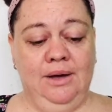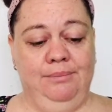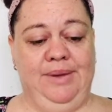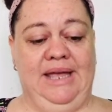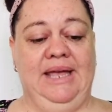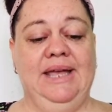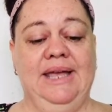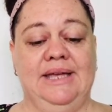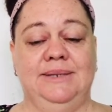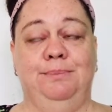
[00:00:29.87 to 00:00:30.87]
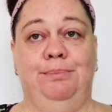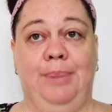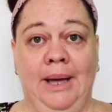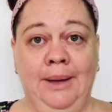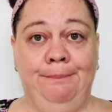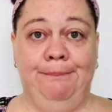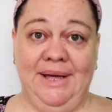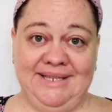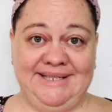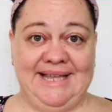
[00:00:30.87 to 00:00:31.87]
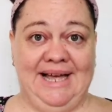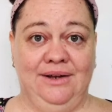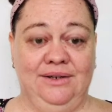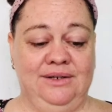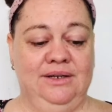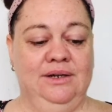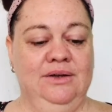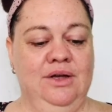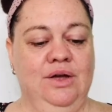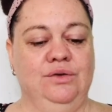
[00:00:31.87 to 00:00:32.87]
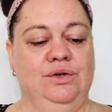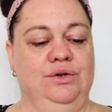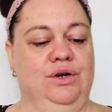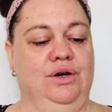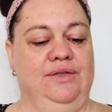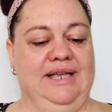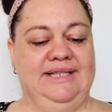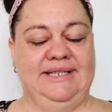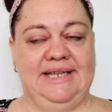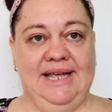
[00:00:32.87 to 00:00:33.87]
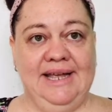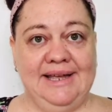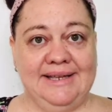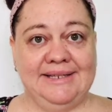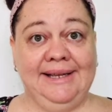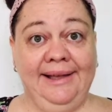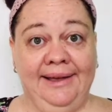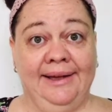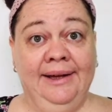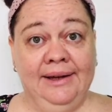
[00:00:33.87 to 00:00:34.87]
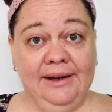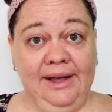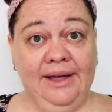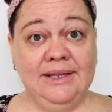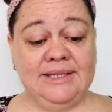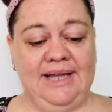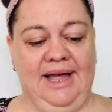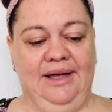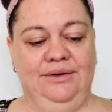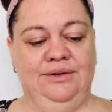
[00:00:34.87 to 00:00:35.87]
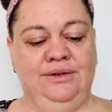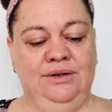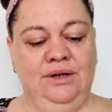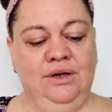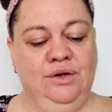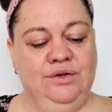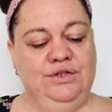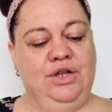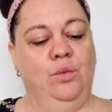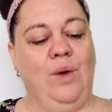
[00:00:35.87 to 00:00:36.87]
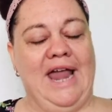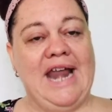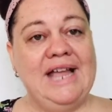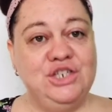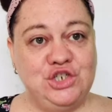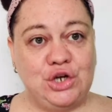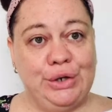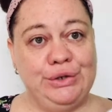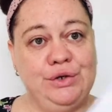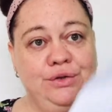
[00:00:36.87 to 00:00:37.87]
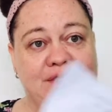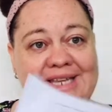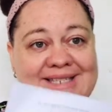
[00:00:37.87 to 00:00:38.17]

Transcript: B is B sound. You know that C is K sound. So when I show you these